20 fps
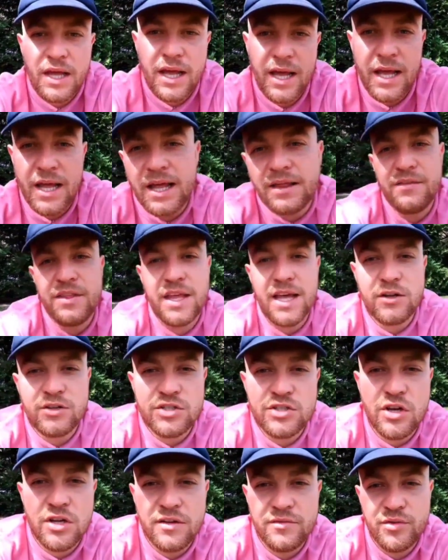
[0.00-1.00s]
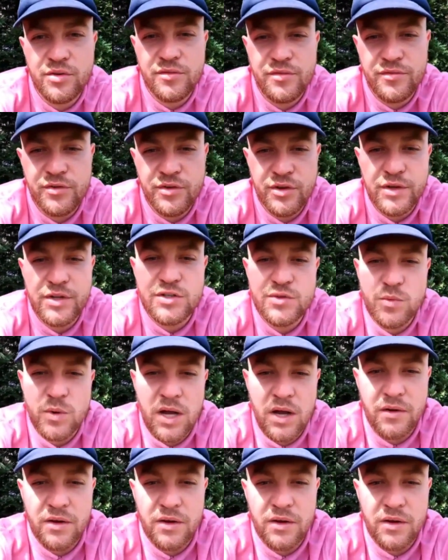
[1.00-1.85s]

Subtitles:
and the outside of your foot as well.